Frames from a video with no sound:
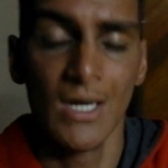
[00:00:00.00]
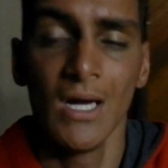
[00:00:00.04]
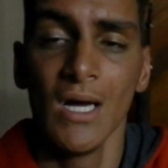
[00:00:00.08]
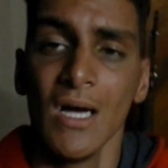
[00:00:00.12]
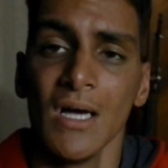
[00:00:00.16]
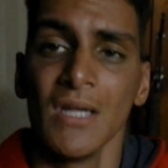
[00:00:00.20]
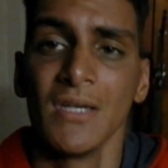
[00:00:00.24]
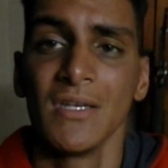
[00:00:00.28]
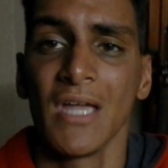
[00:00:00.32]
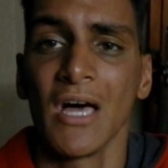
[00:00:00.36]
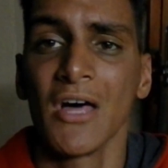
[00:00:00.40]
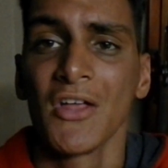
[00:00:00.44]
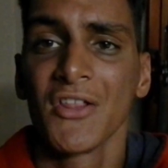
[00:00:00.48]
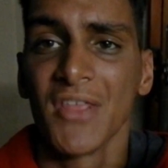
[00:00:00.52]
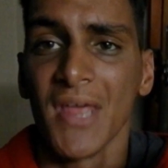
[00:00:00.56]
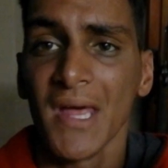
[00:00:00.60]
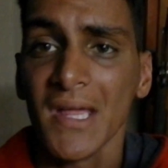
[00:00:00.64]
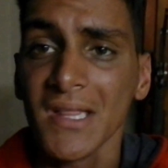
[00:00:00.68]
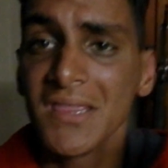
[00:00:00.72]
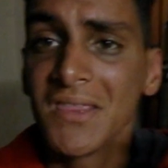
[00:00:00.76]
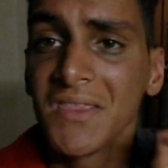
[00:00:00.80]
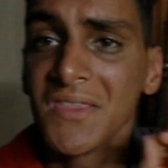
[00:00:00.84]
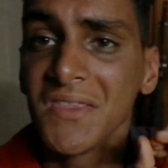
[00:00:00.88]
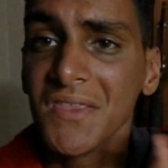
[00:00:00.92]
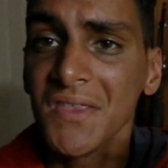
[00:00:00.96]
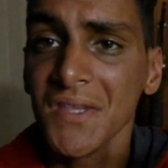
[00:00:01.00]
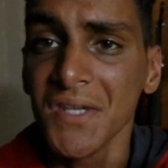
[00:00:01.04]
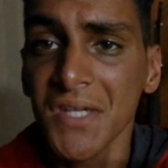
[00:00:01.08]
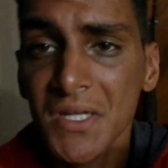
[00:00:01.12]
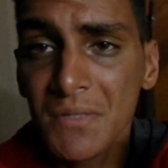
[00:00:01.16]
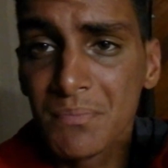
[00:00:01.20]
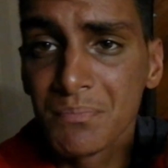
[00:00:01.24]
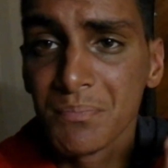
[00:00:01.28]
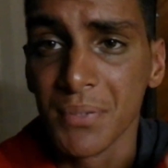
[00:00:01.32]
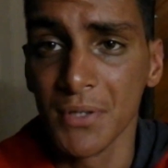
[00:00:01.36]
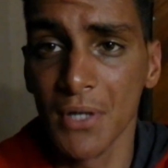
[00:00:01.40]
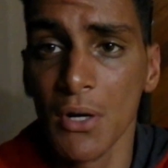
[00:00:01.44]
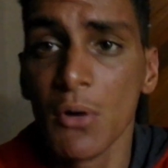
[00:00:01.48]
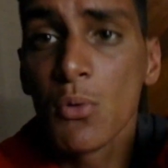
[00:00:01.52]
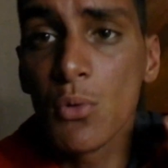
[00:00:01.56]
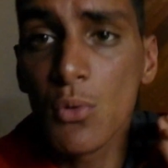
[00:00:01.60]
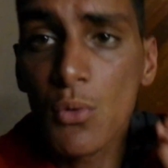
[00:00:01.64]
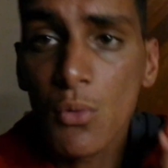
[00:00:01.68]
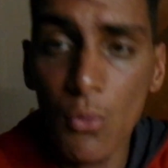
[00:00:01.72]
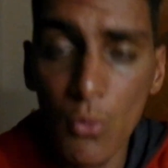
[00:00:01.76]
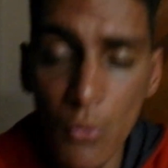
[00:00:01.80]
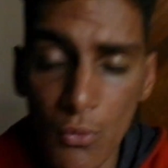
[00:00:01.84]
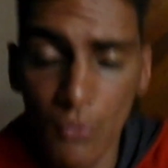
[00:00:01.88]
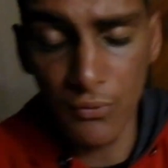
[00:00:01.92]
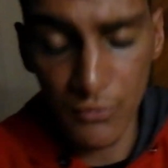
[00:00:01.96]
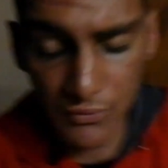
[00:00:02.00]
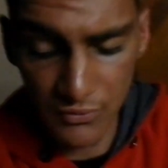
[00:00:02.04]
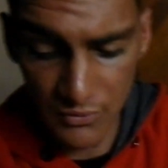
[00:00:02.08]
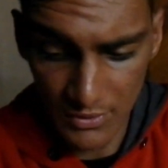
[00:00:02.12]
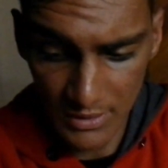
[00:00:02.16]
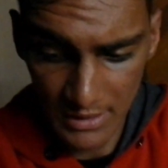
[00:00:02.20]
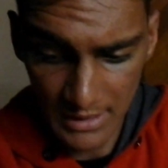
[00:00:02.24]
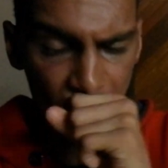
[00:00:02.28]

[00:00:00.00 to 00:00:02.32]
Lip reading: Now that thread broke off.